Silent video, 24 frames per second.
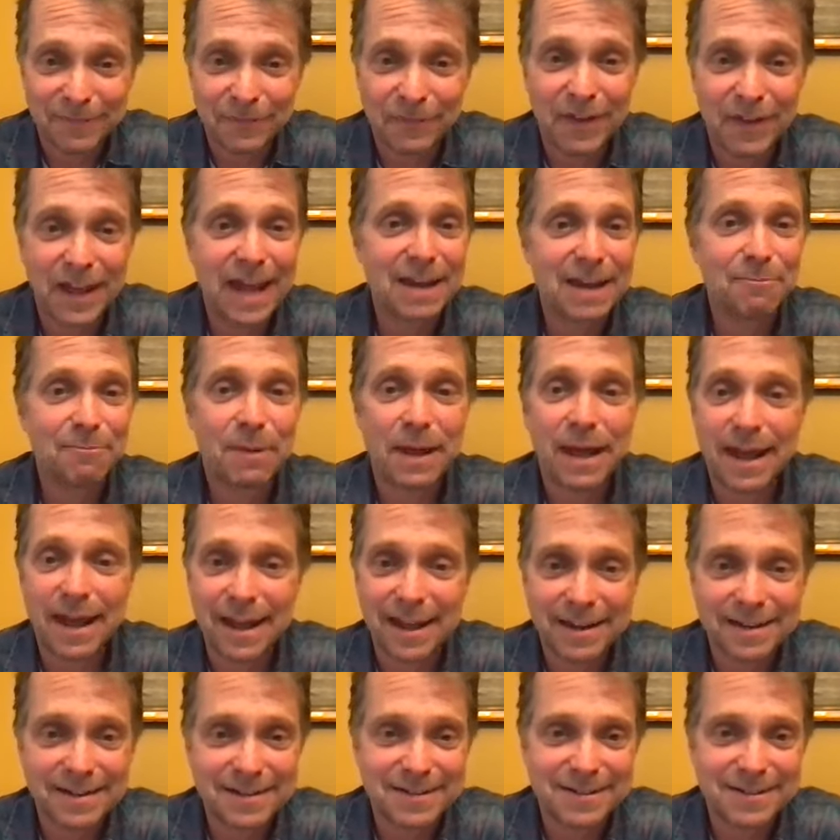fan
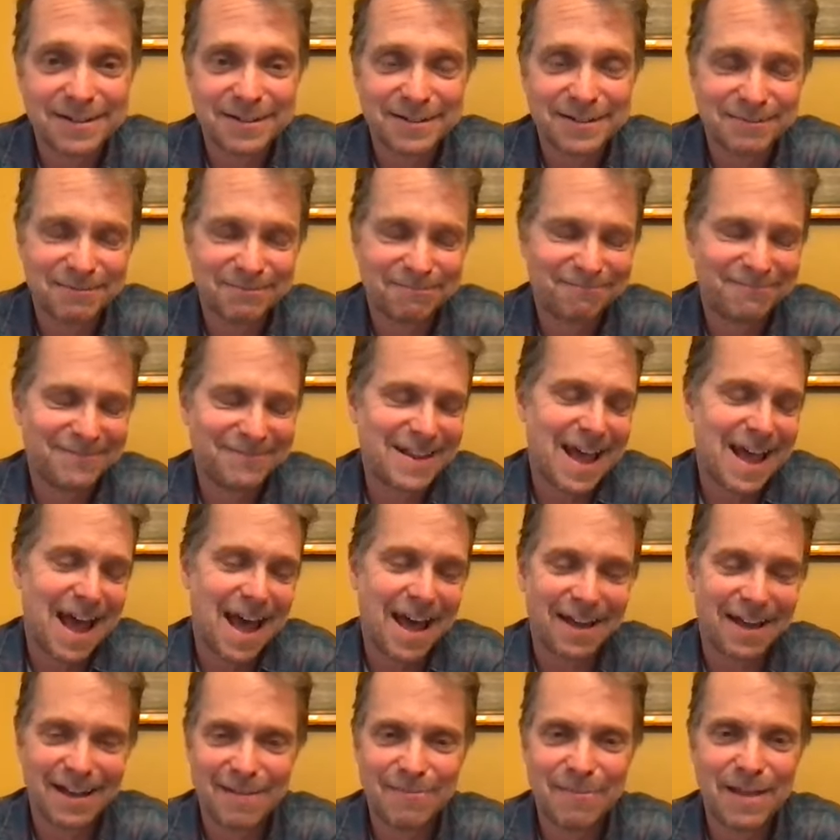page, nah,
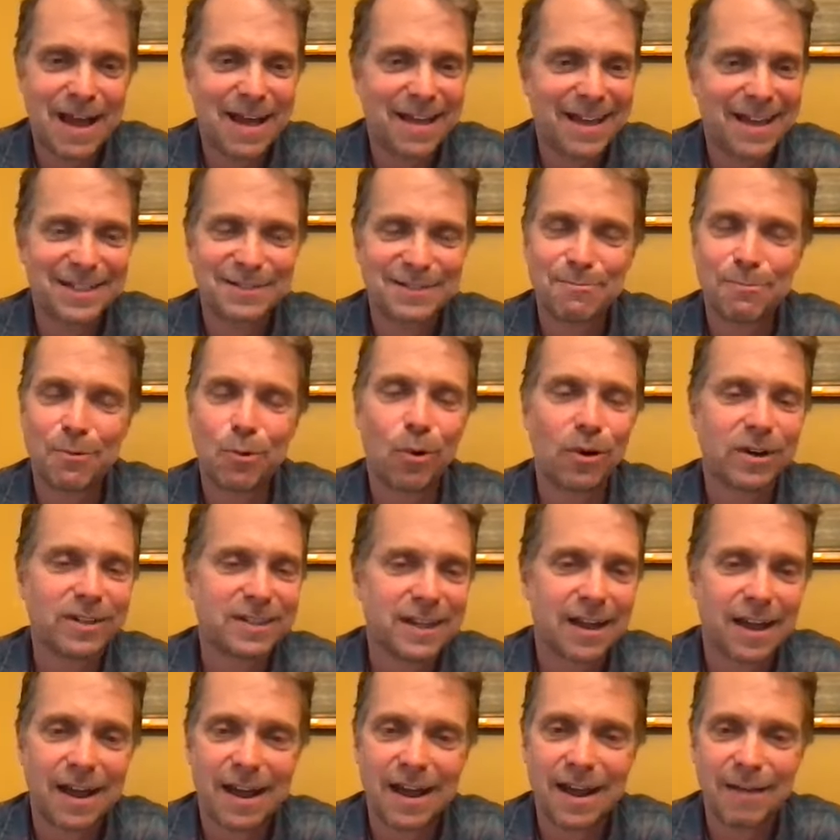I'm not. That's more
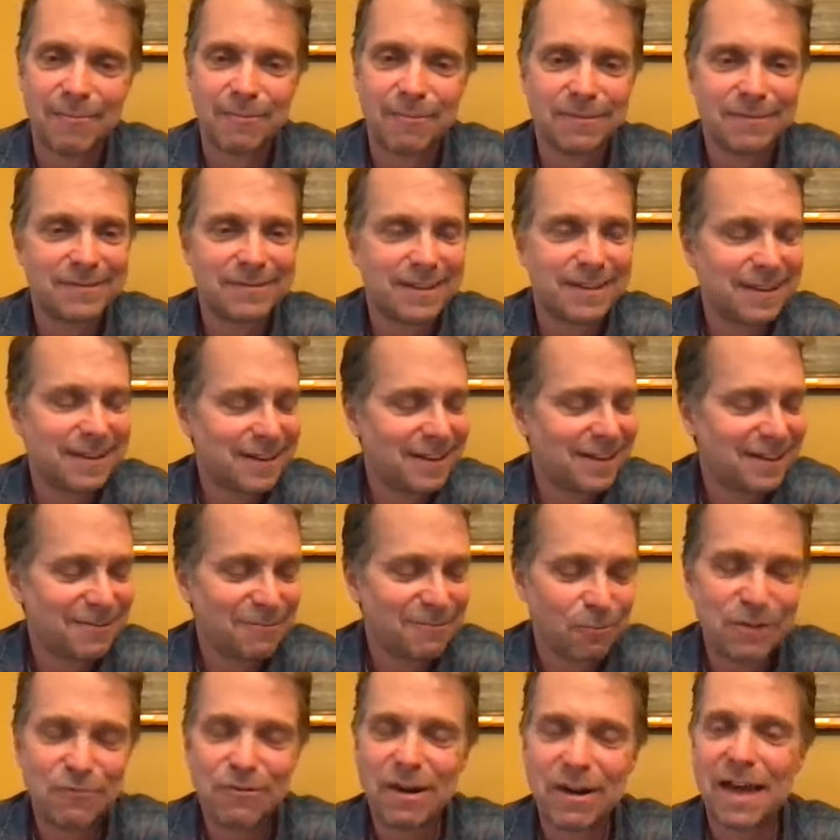time.
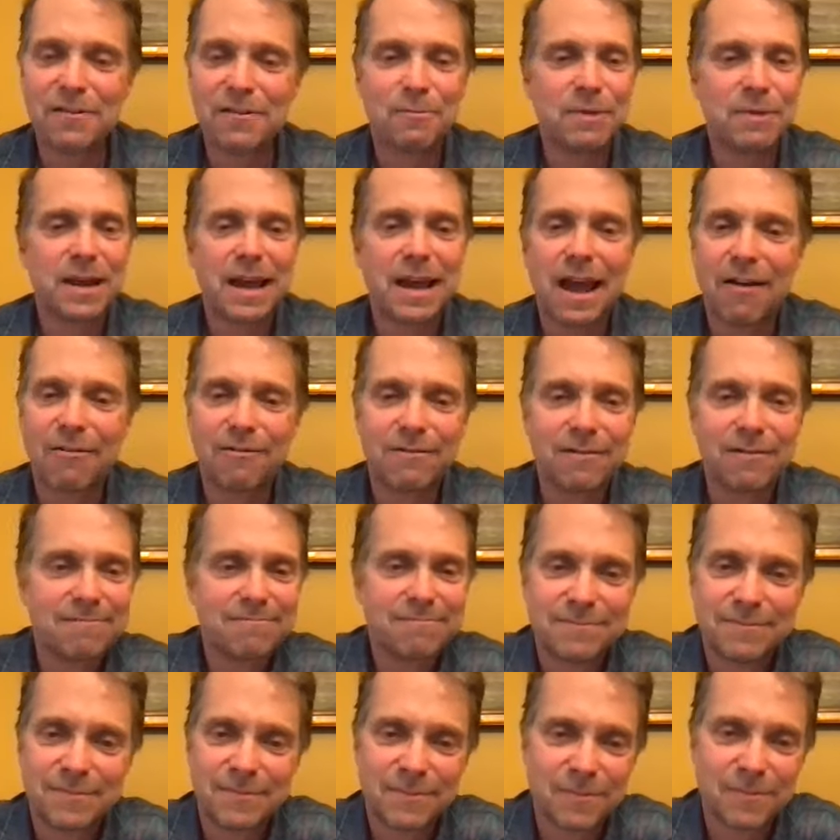We'd rather be out
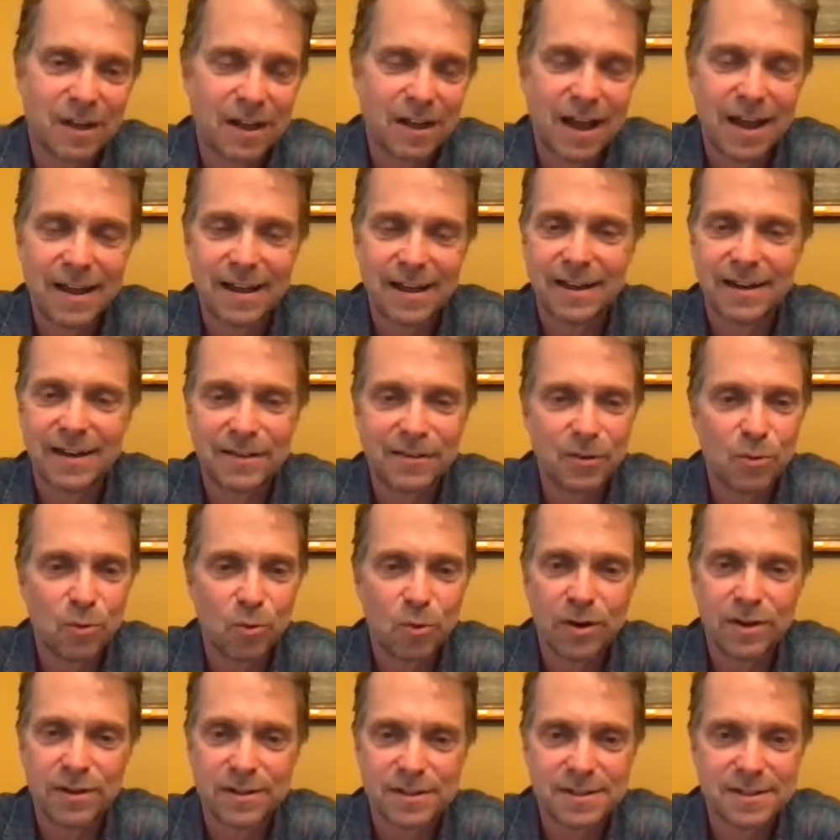hiking in the
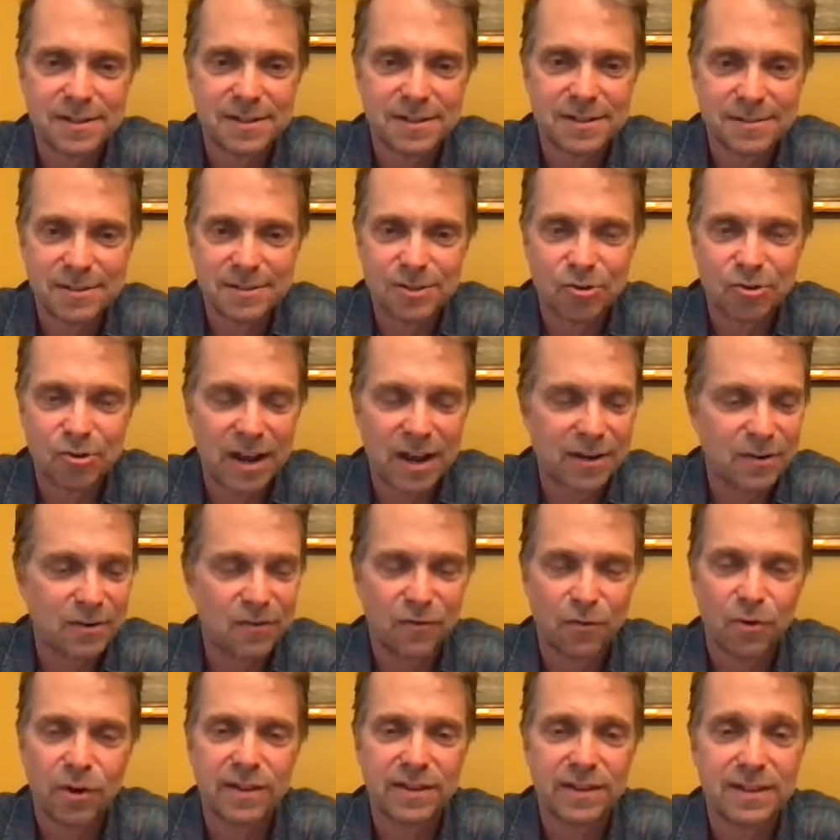woods trying to
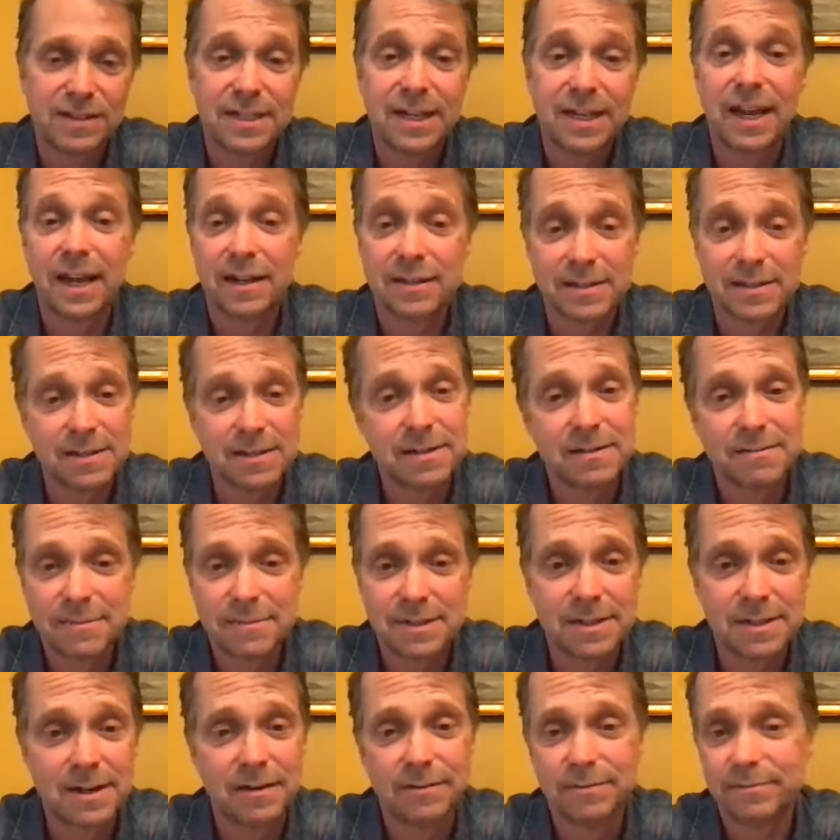avoid the ticks.
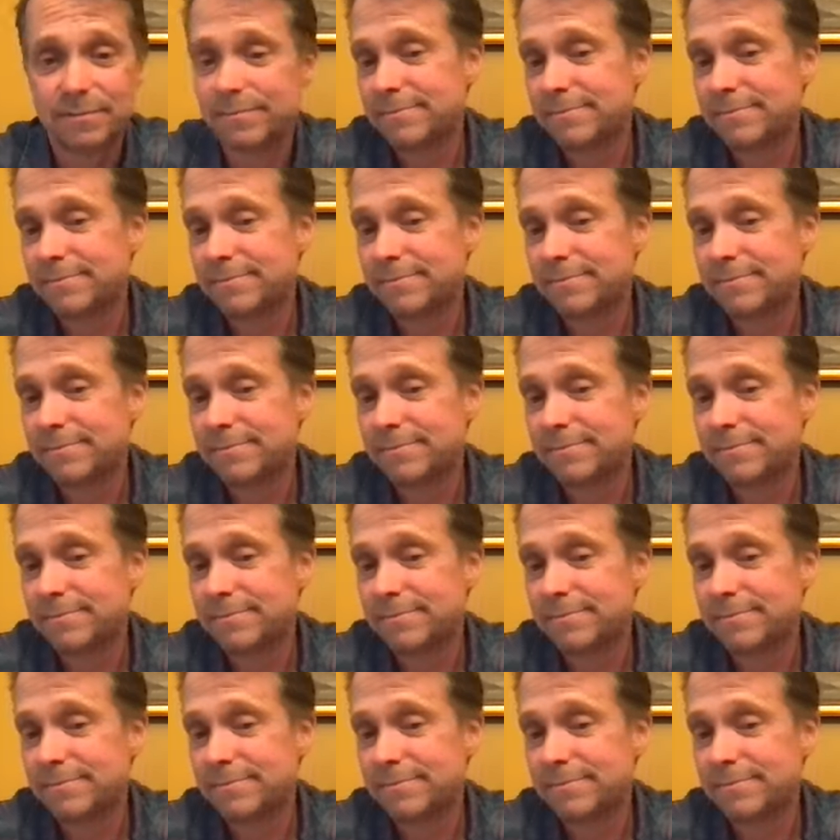So